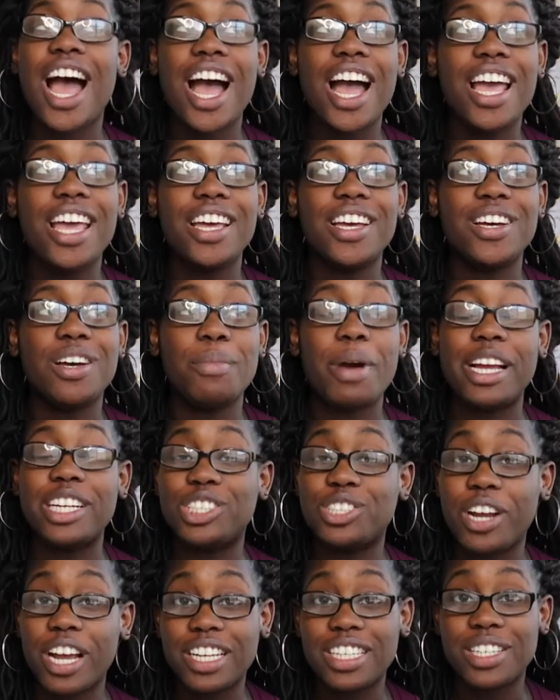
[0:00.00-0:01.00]
I, um, I
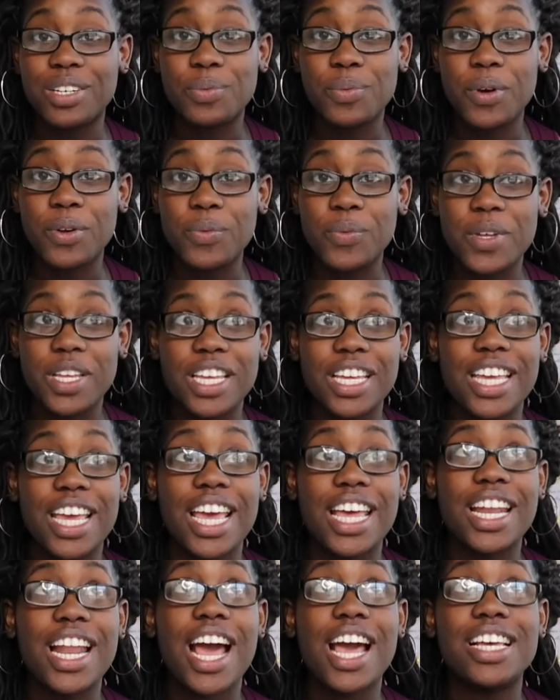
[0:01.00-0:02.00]
tracked it one week
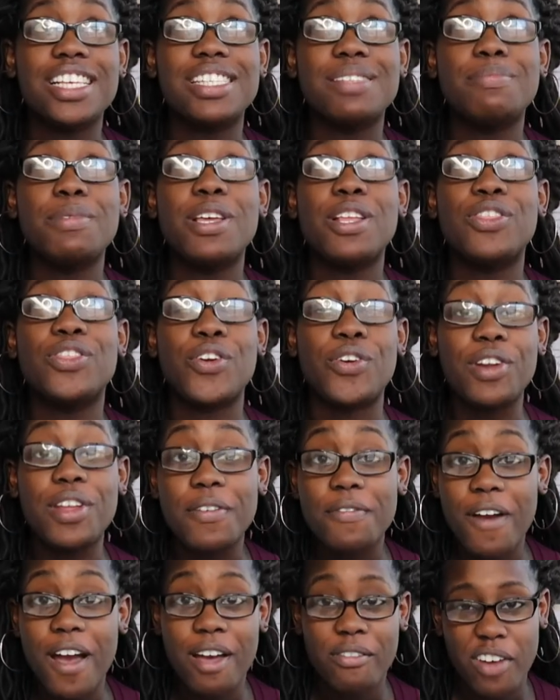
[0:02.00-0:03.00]
and I spent
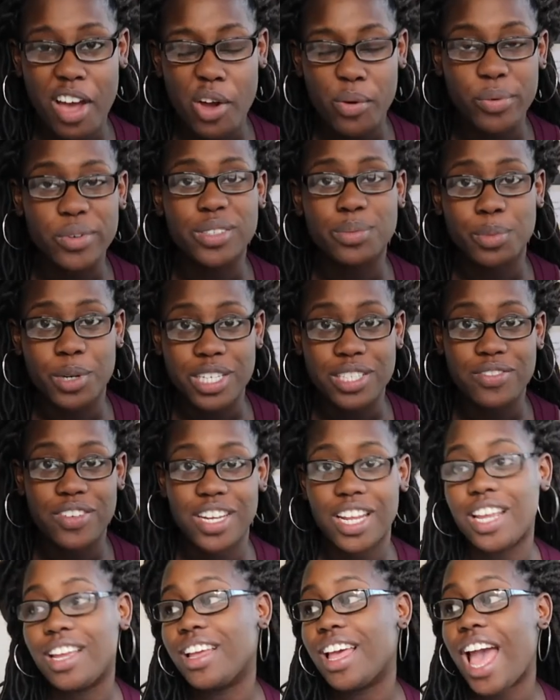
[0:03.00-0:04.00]
thirty-five hours
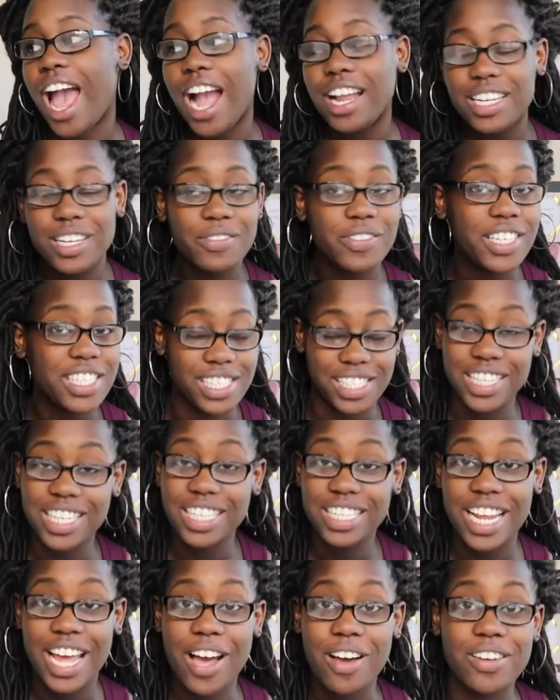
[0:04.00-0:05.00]
breastfeeding, actively
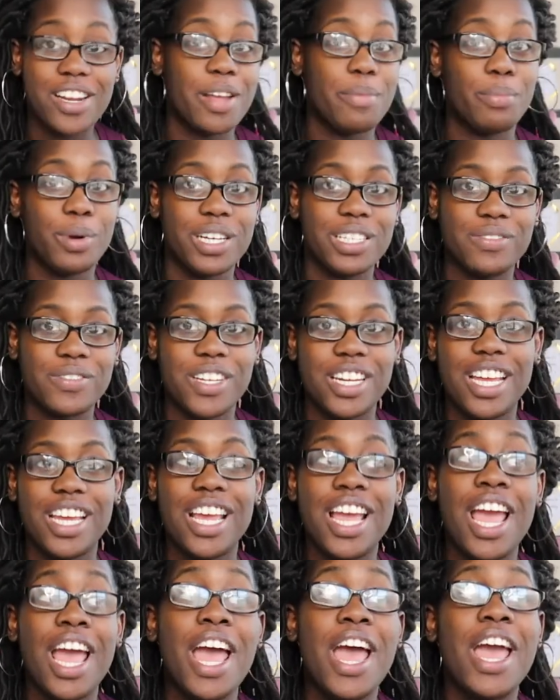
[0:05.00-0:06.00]
sitting down and breastfeeding.
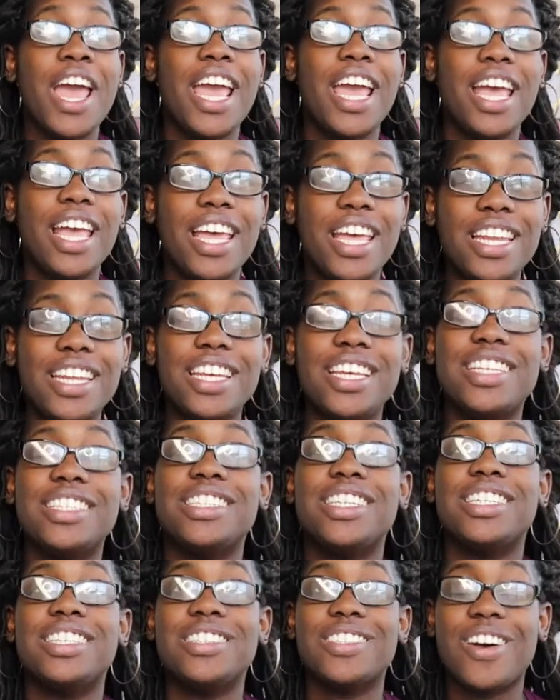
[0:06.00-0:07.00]
It is
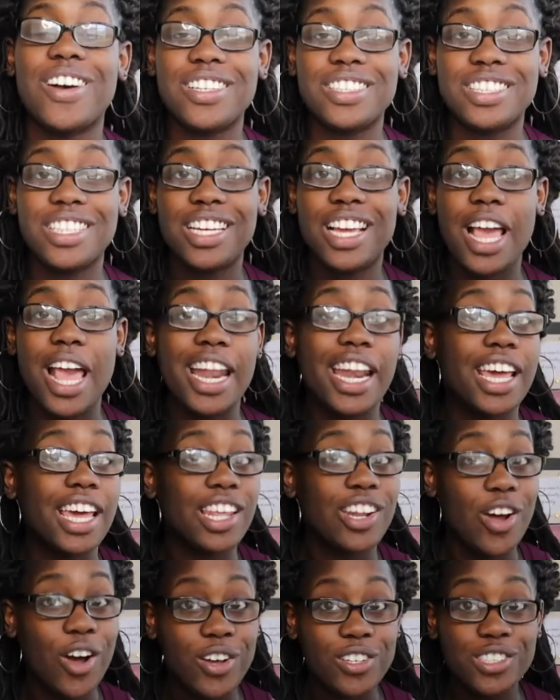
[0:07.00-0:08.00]
exhausting, and it
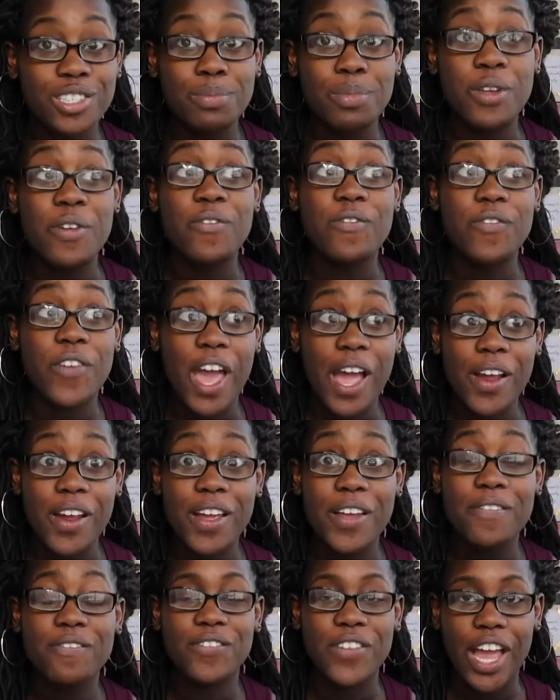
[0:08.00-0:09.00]
could also be
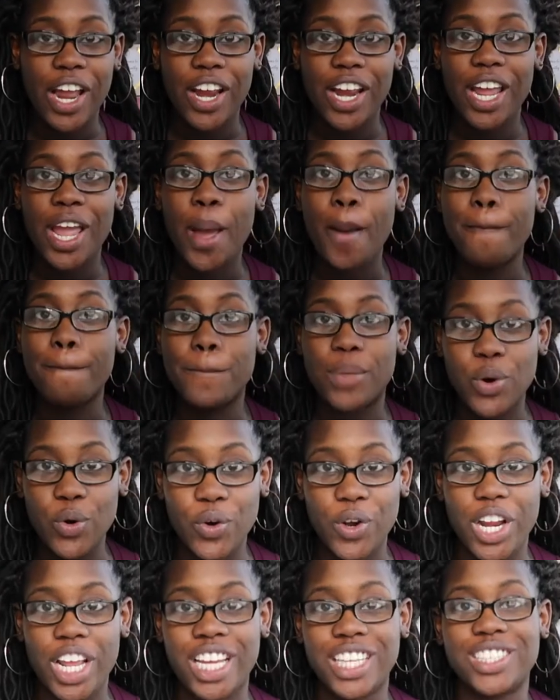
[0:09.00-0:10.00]
very, very
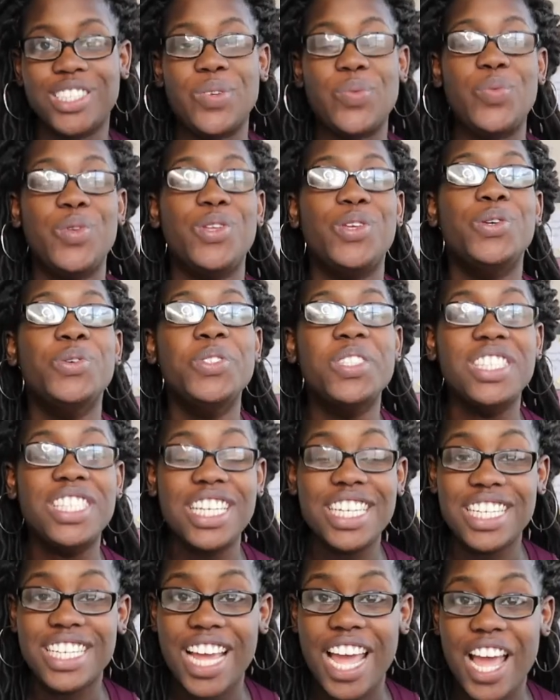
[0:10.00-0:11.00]
boring. So when you
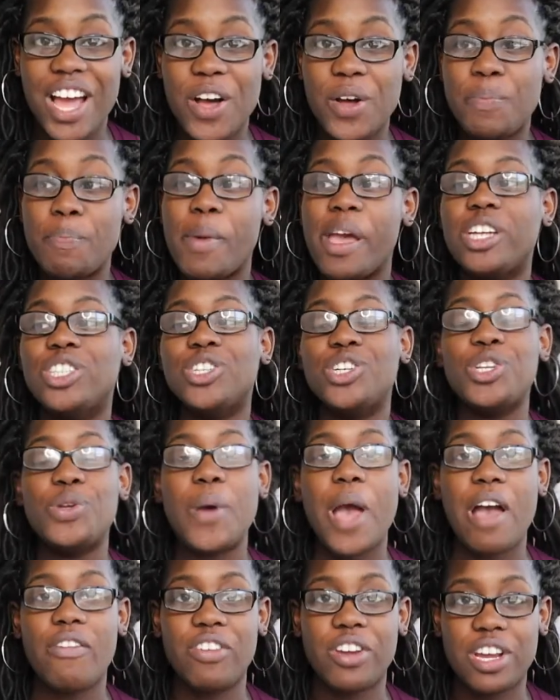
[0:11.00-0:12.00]
sit down, make sure you
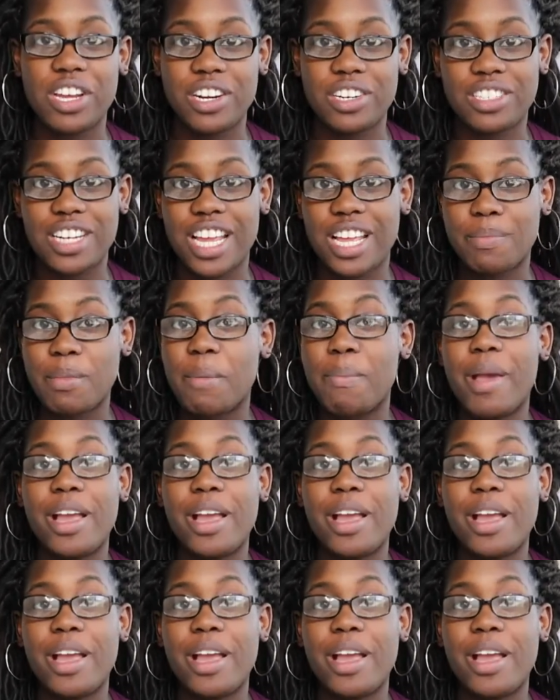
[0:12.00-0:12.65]
have your entertainment.